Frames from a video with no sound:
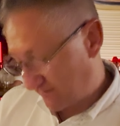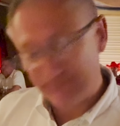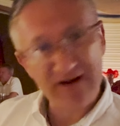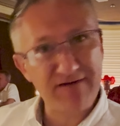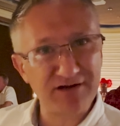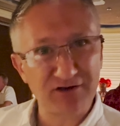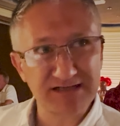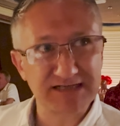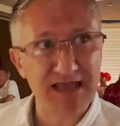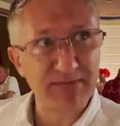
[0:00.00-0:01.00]
Very
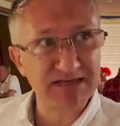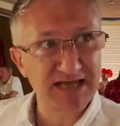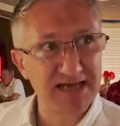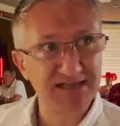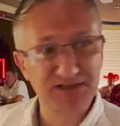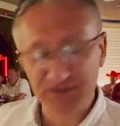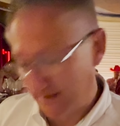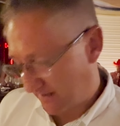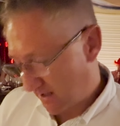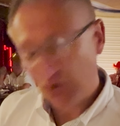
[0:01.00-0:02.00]
nice lemon taste to
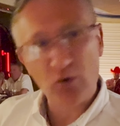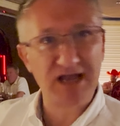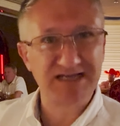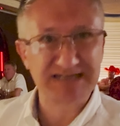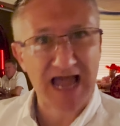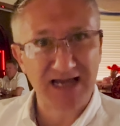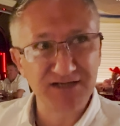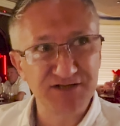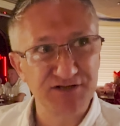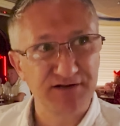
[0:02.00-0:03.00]
it. Quite a tang
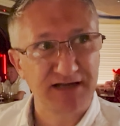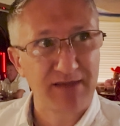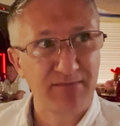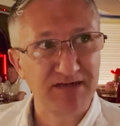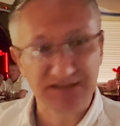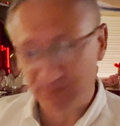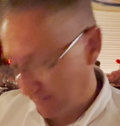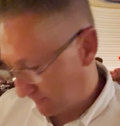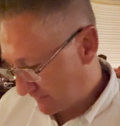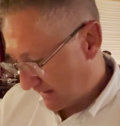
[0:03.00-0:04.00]
to the lemon as
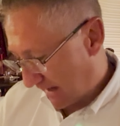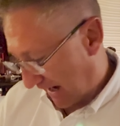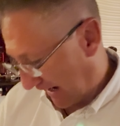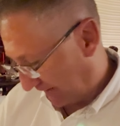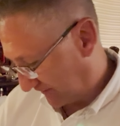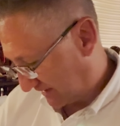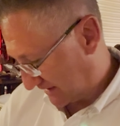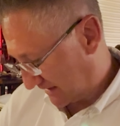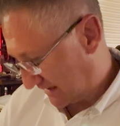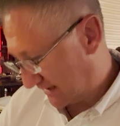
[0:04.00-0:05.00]
well. And
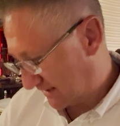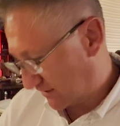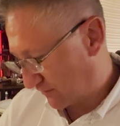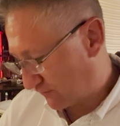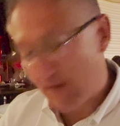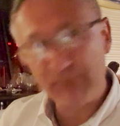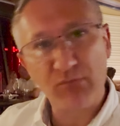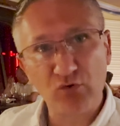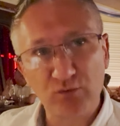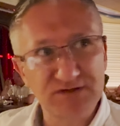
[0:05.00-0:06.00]
the
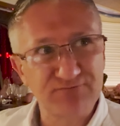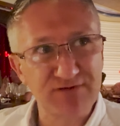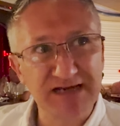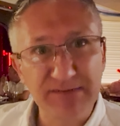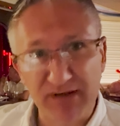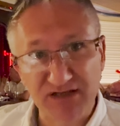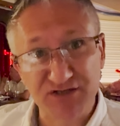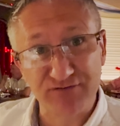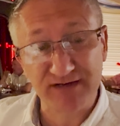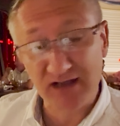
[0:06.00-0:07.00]
crumble was really
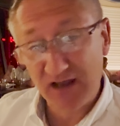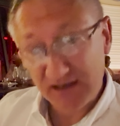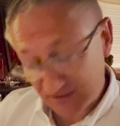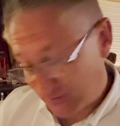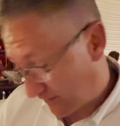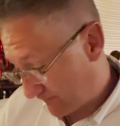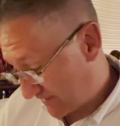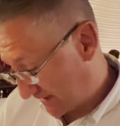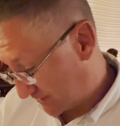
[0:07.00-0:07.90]
buttery, so I really